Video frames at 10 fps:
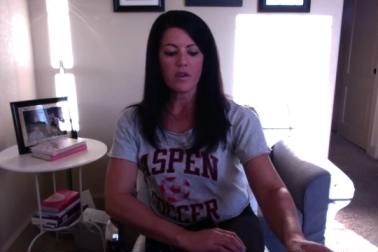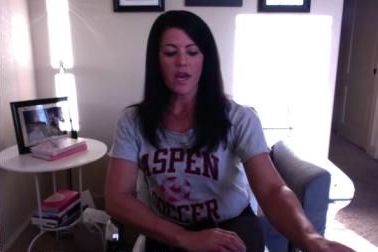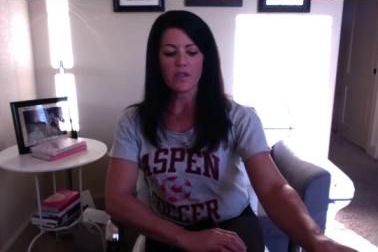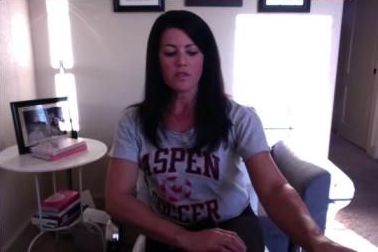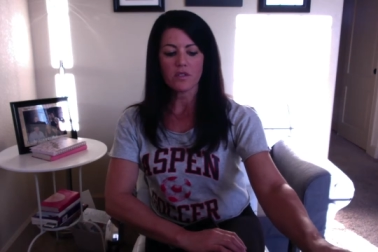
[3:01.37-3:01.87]

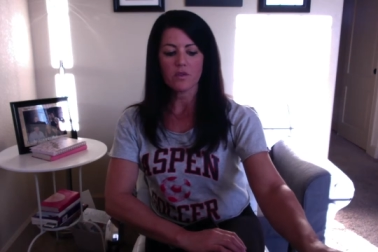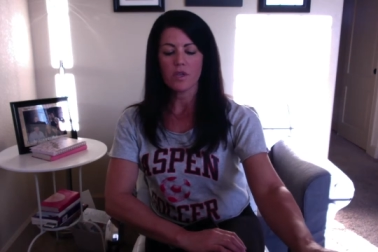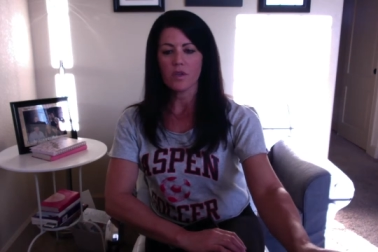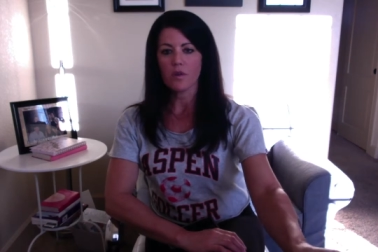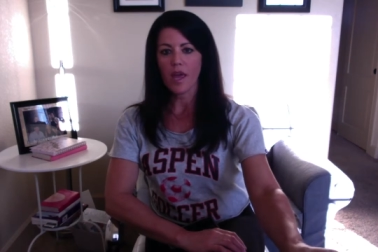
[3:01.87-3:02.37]
guys are
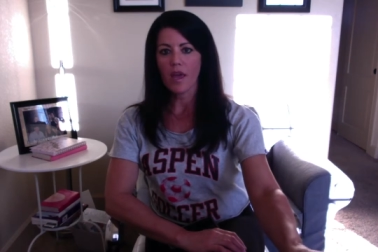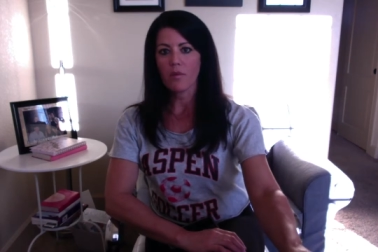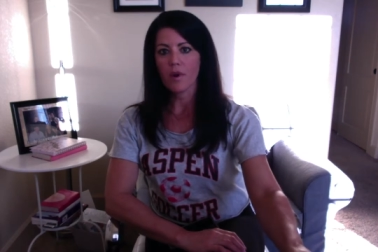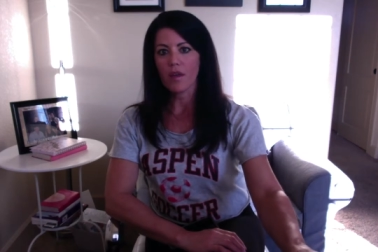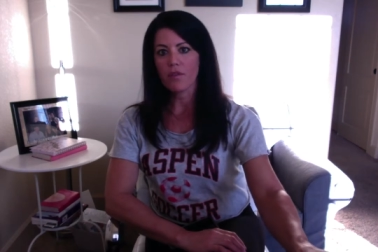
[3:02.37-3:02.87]
doing okay
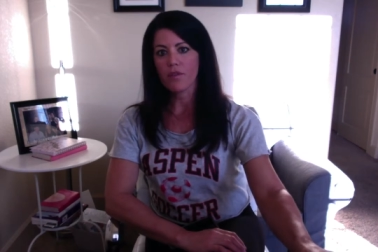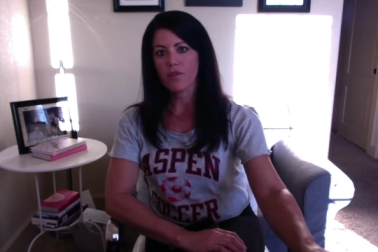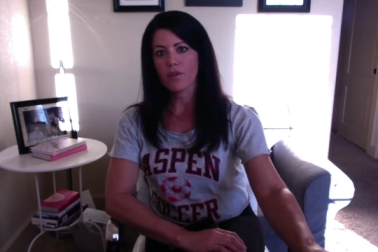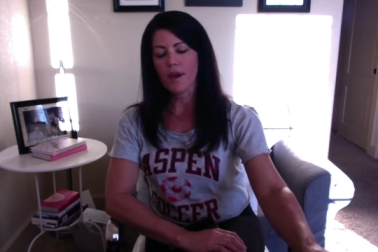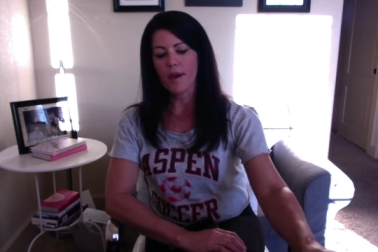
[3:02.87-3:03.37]

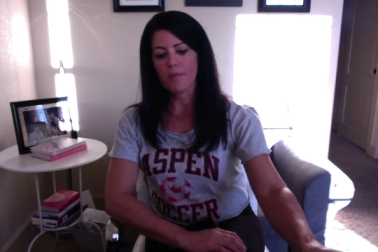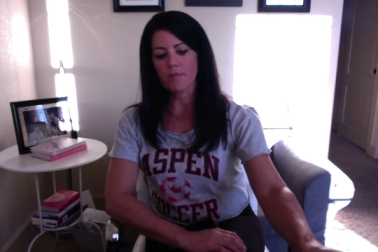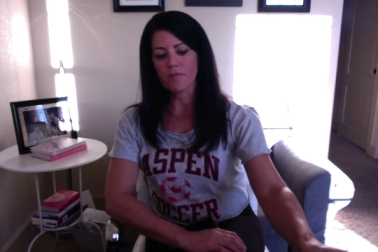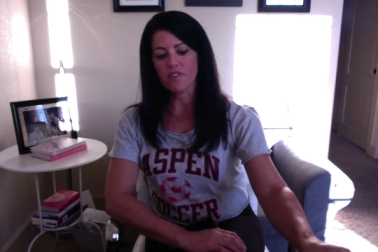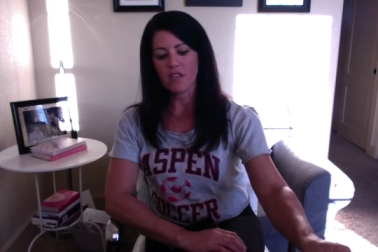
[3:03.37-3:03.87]
with
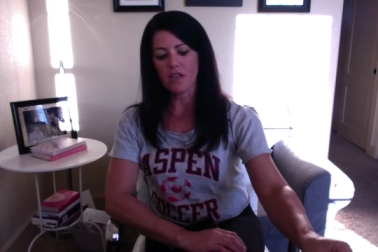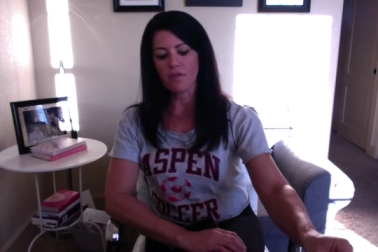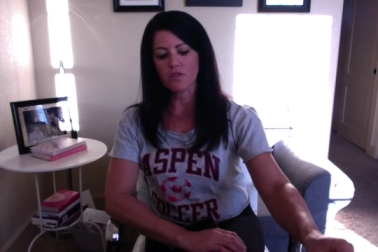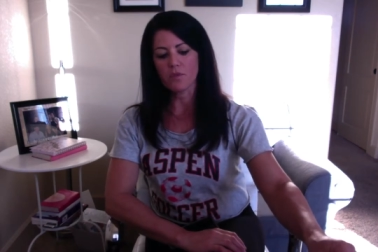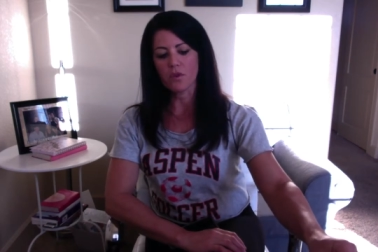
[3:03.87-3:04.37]
feeling
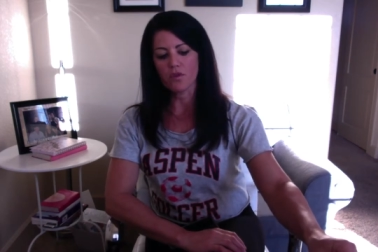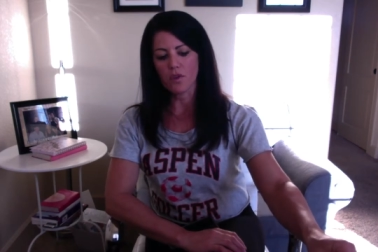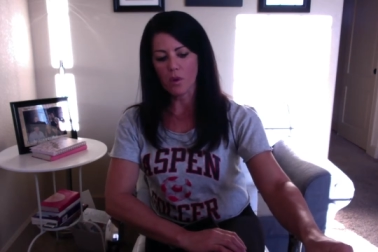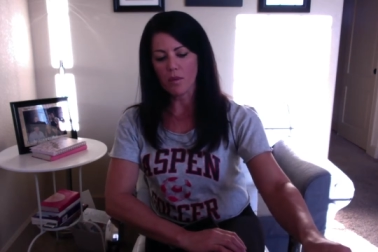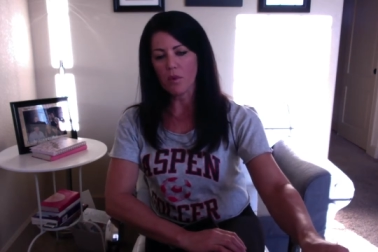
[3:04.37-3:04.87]
comfortable
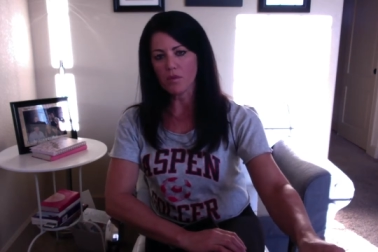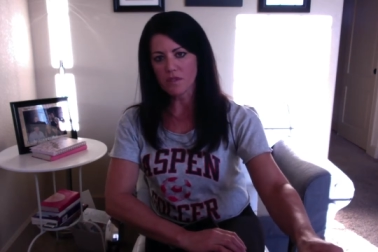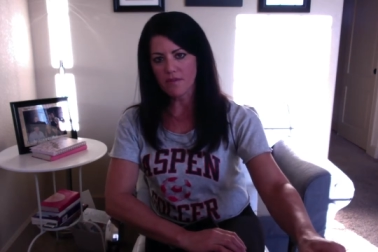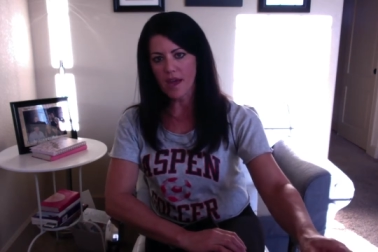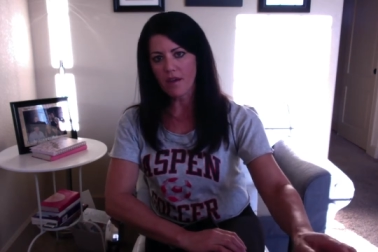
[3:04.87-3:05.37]
knowing most
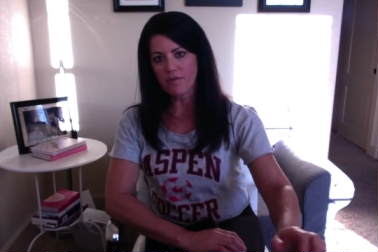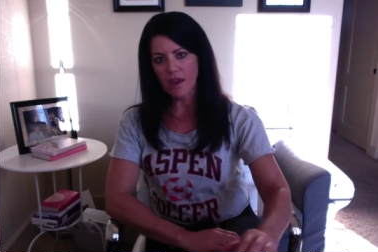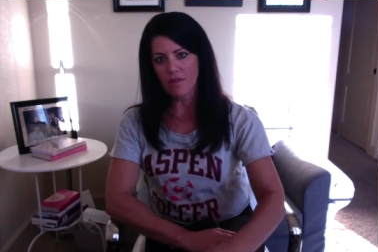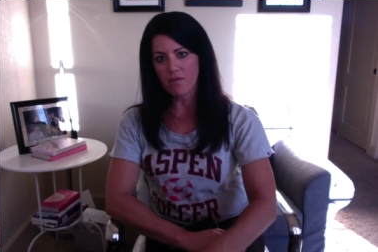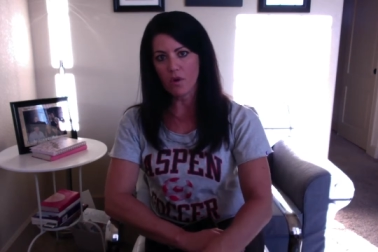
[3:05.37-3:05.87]
of that
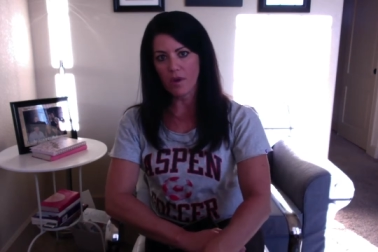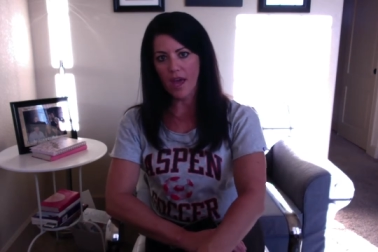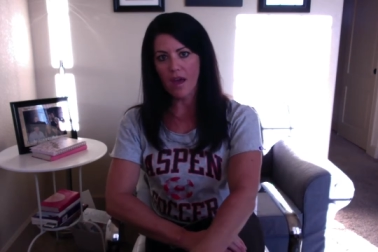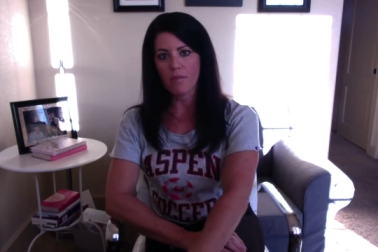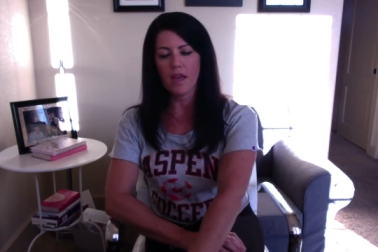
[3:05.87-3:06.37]
5A
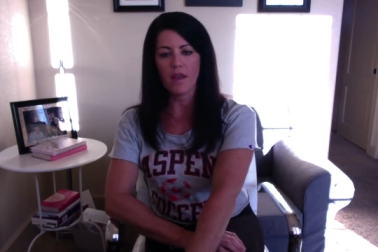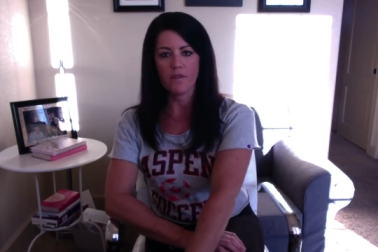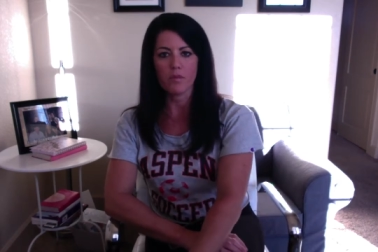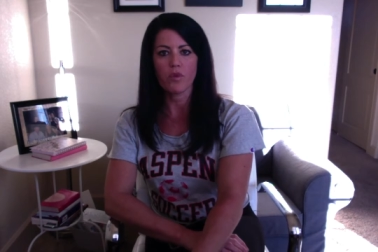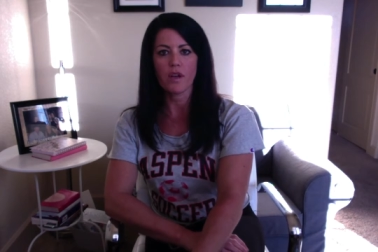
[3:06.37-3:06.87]
vocab and
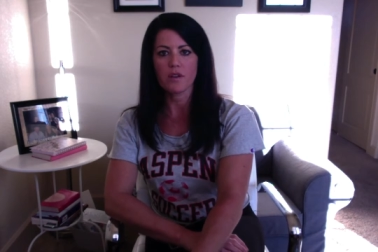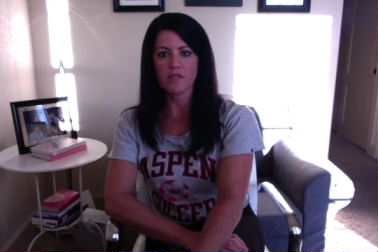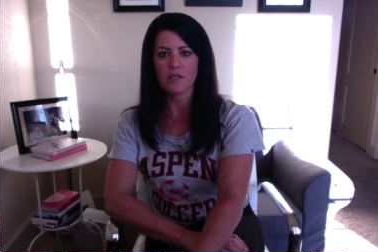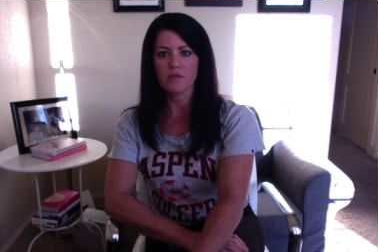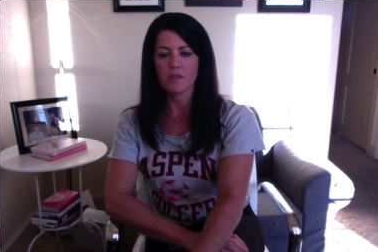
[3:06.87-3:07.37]
the preterite
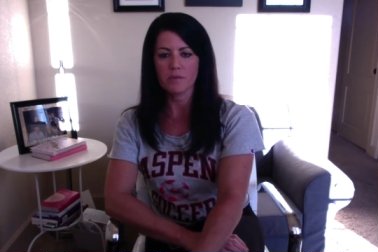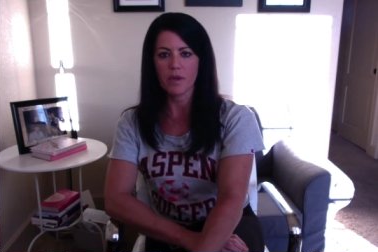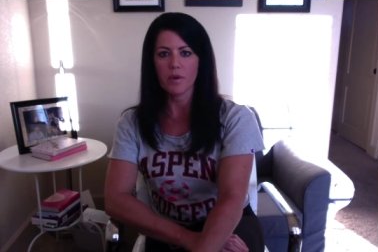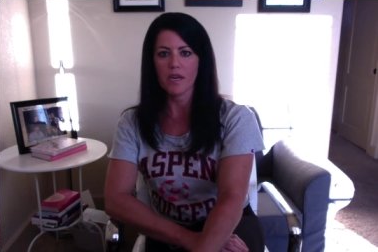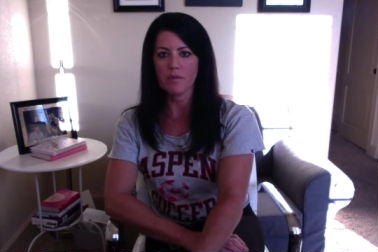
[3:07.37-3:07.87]
since we
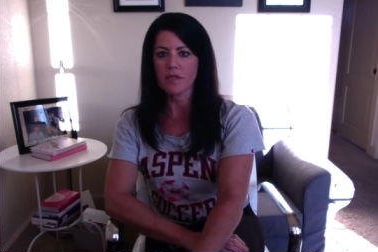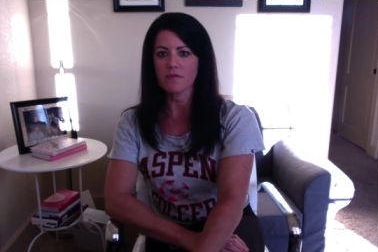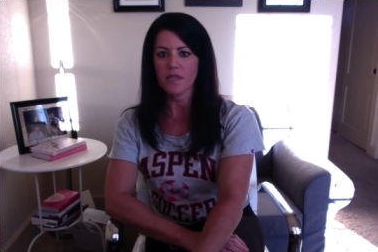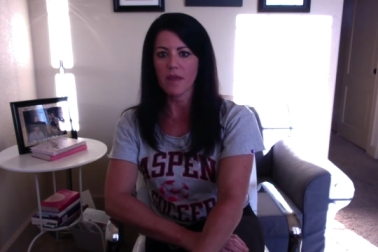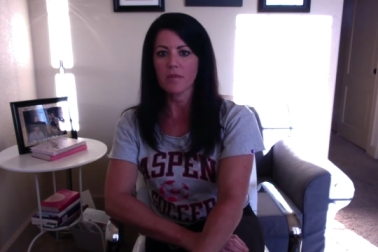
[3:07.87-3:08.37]
spent quite a bit of
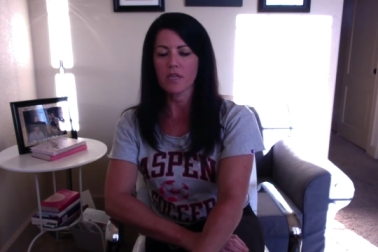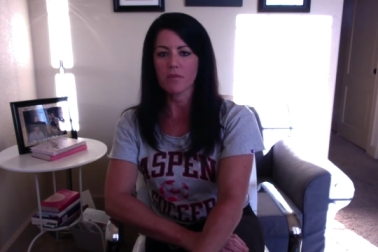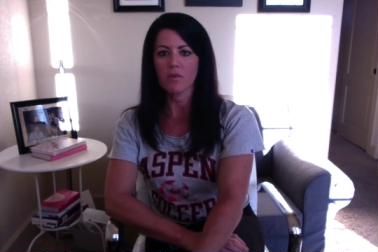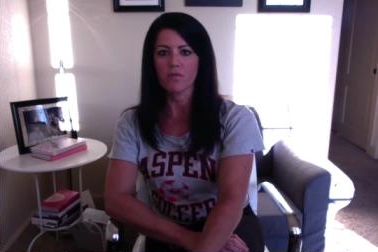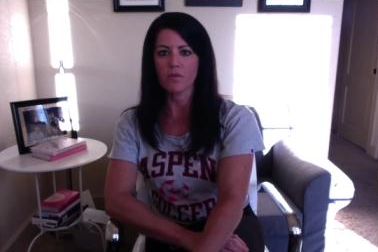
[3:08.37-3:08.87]
time in
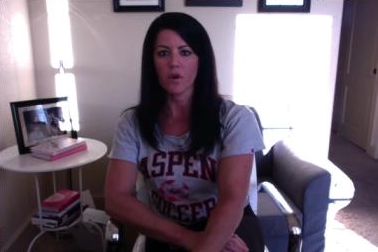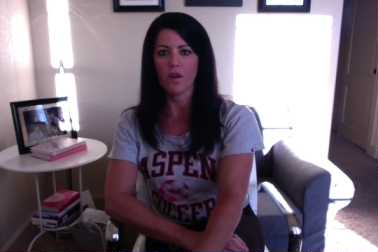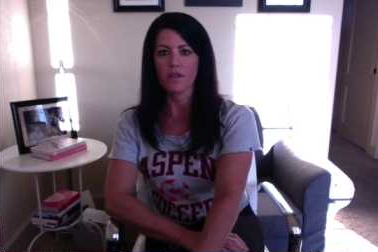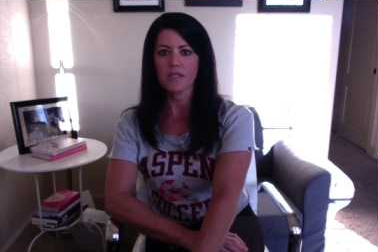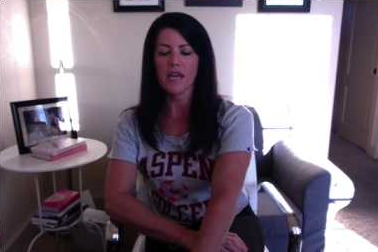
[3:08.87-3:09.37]
it before
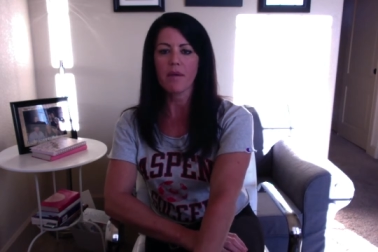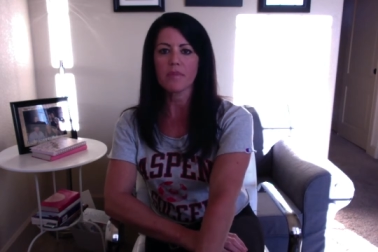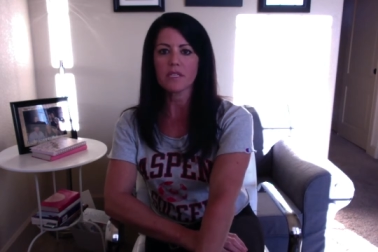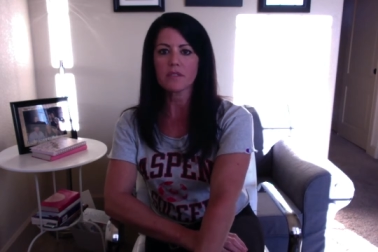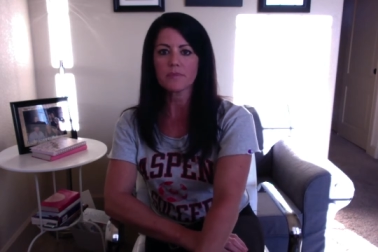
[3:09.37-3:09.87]
all this
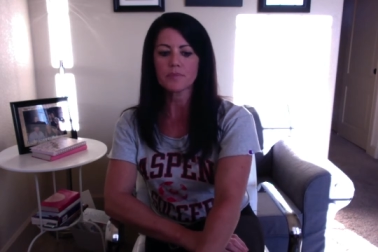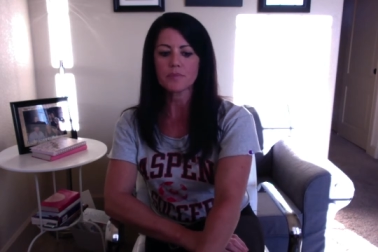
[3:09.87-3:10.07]
happened.